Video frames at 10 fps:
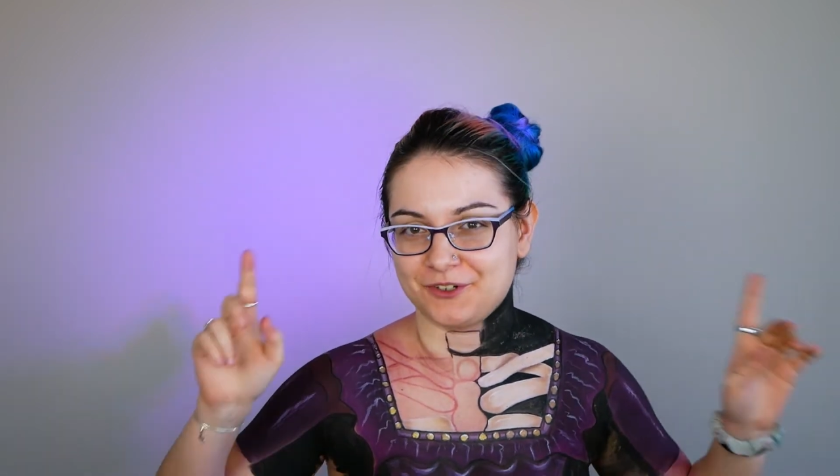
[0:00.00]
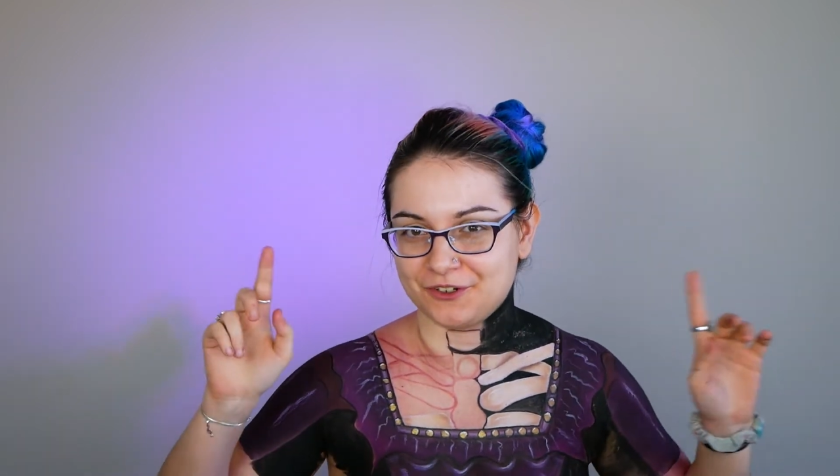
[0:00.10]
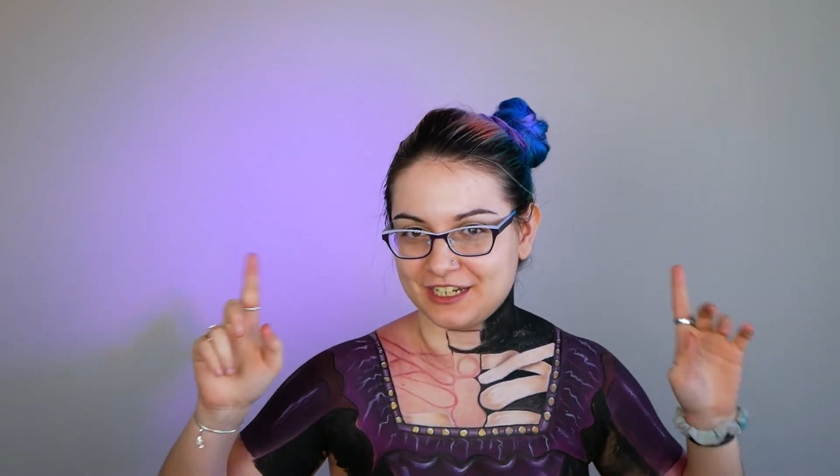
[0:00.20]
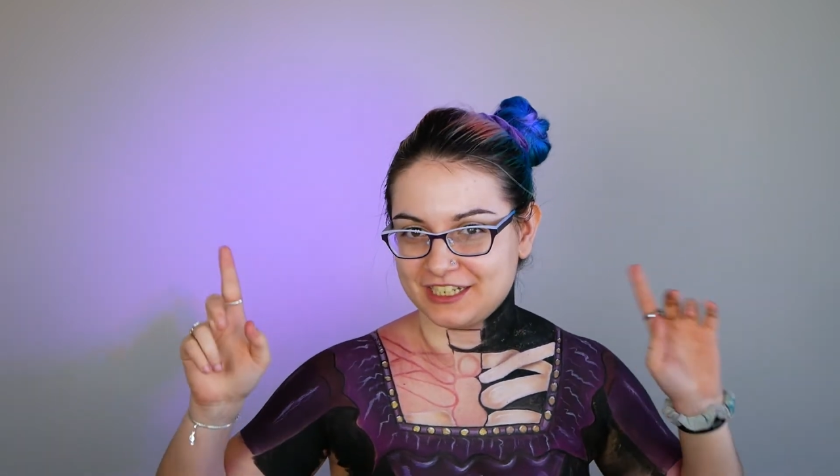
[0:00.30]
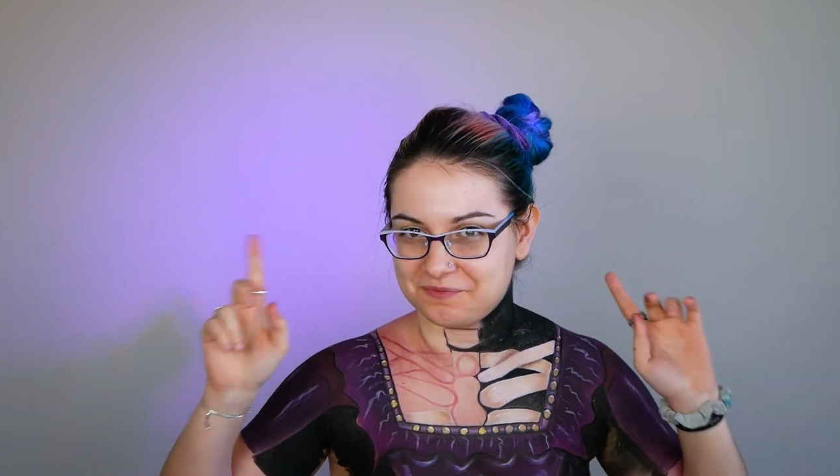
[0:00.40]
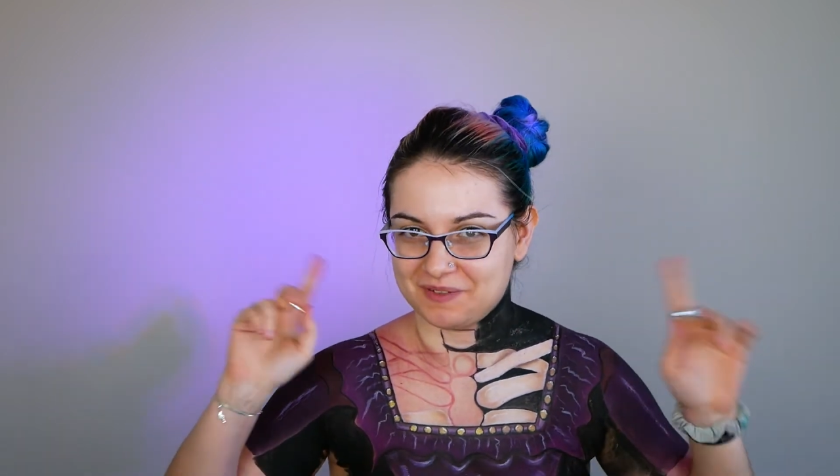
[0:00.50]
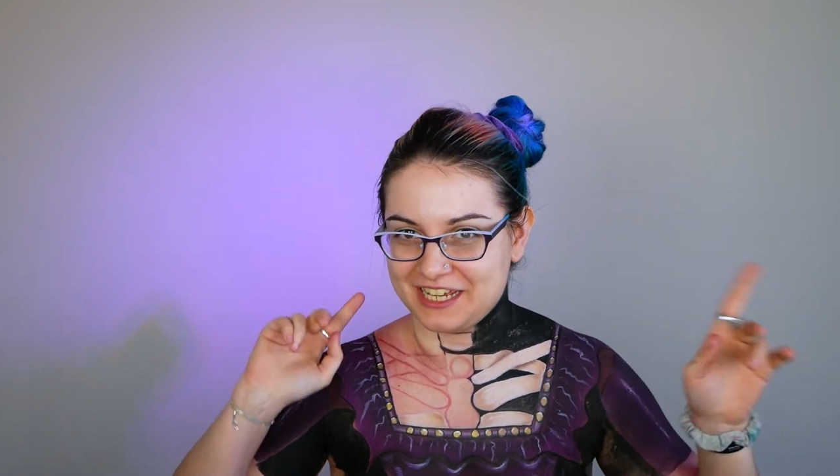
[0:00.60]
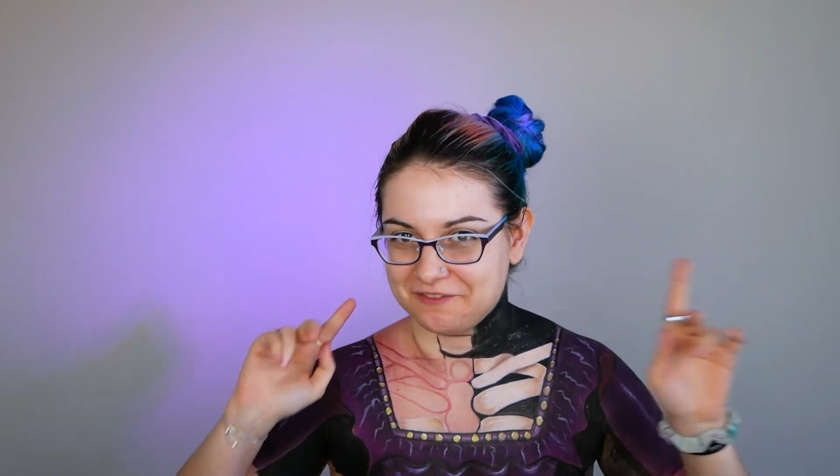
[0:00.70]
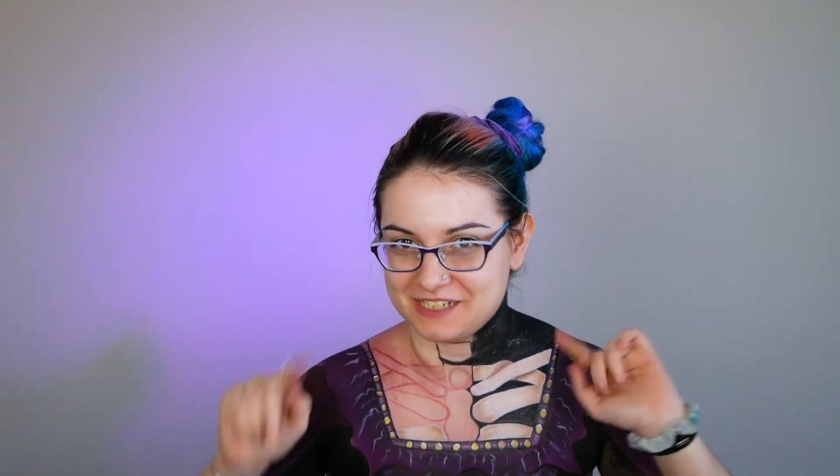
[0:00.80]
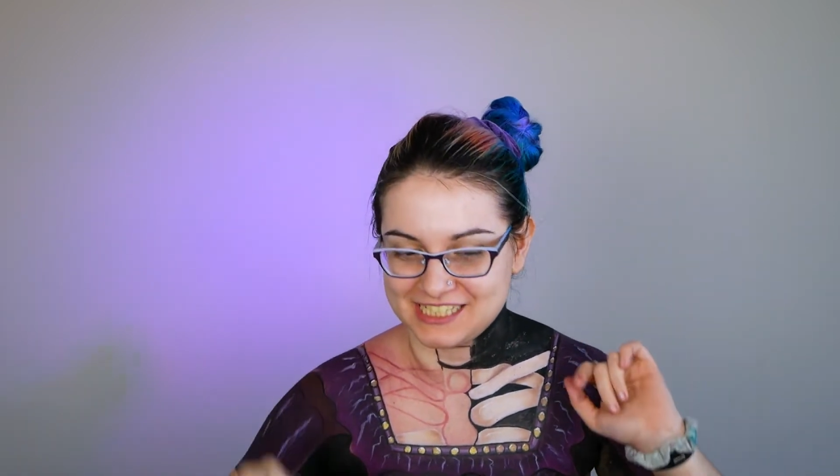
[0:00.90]
gonna
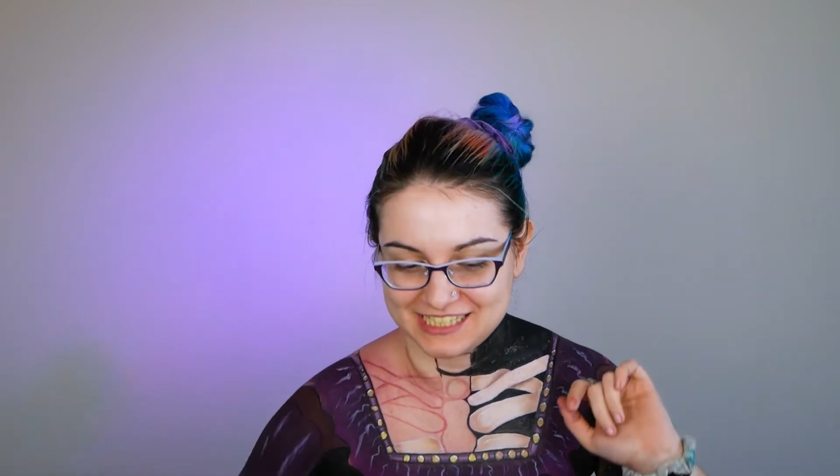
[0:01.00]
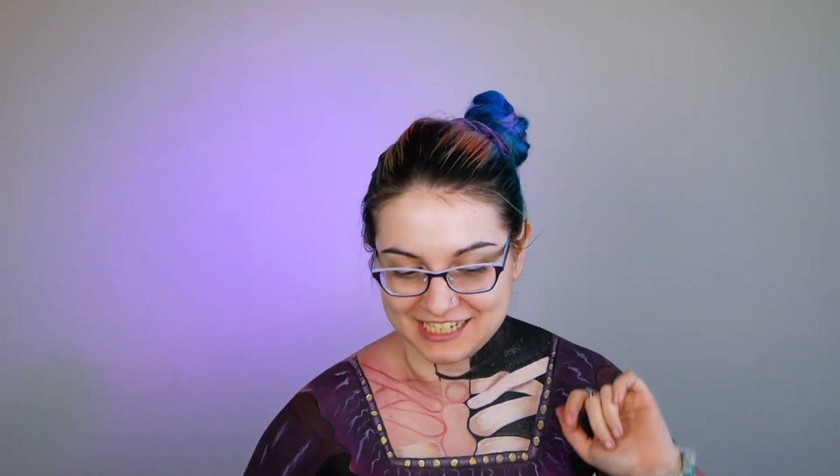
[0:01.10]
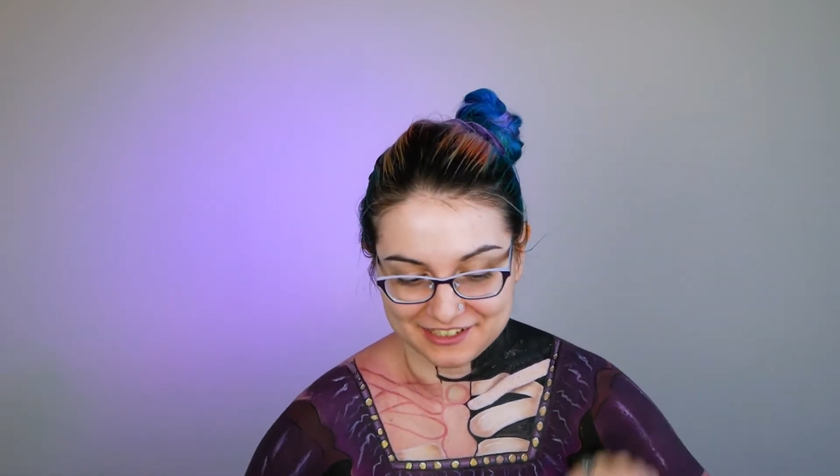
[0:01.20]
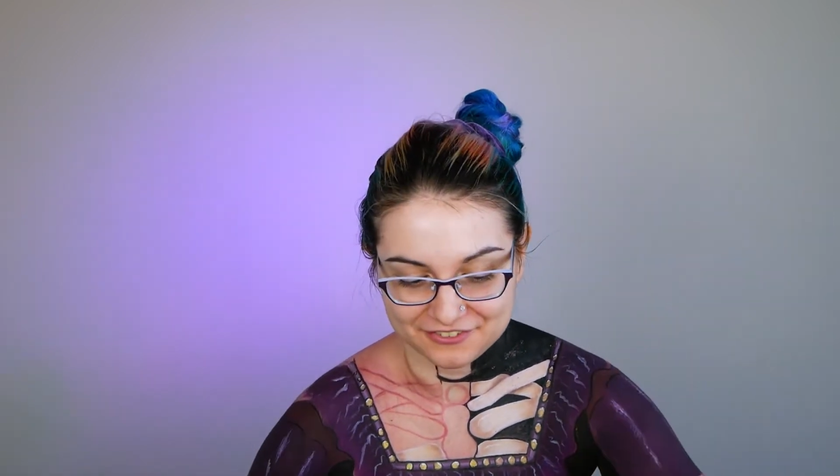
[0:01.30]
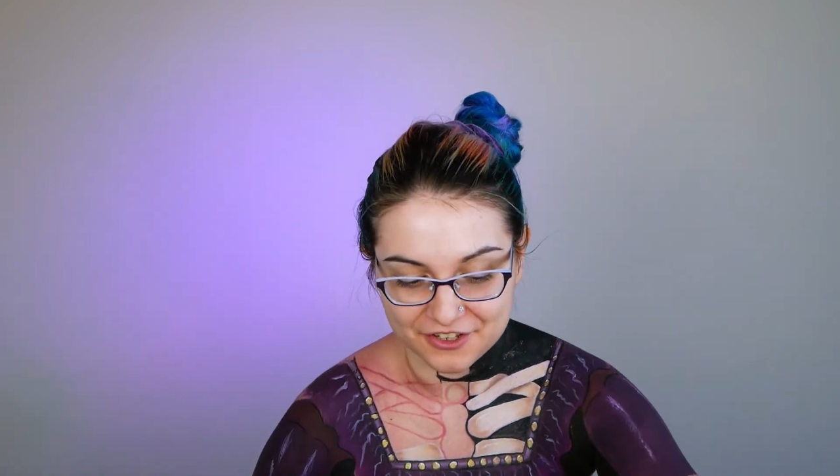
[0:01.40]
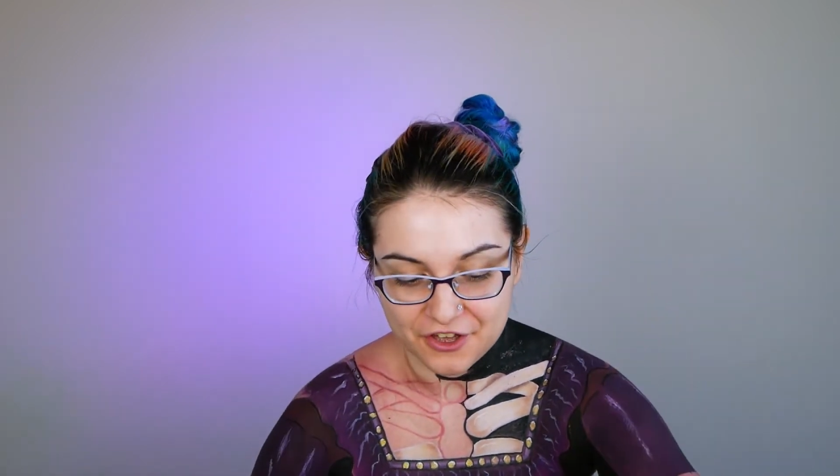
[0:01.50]
explain myself.